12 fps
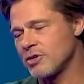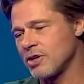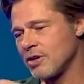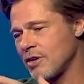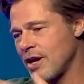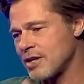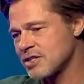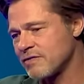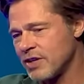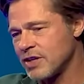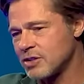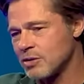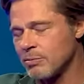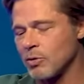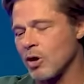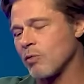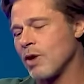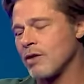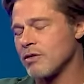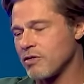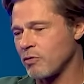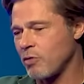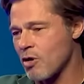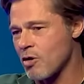killer has a victim around the
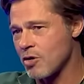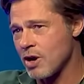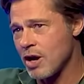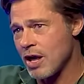throat